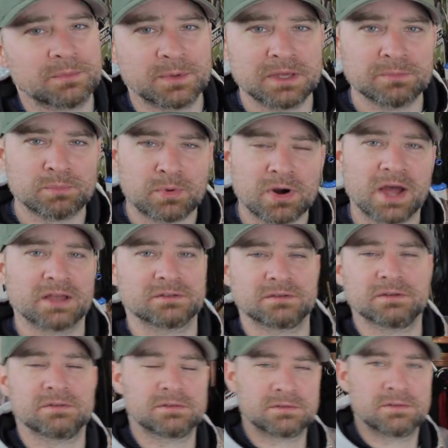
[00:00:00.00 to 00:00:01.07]
I'm in
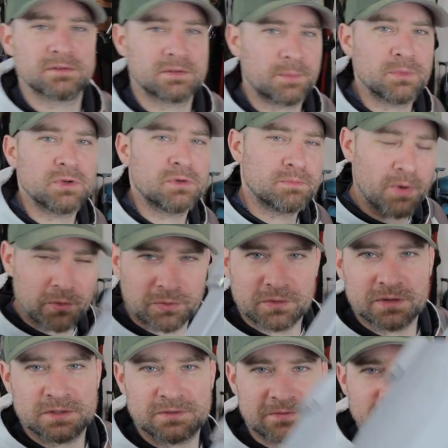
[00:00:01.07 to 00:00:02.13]
process. I'm doing both of
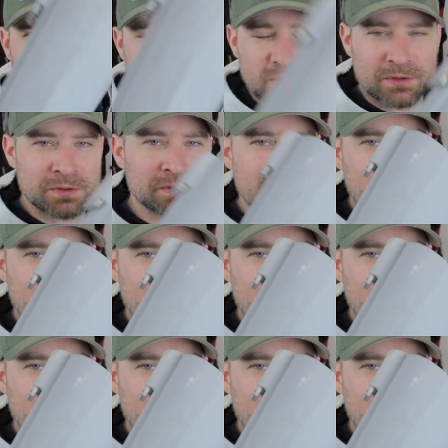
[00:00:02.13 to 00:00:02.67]
these videos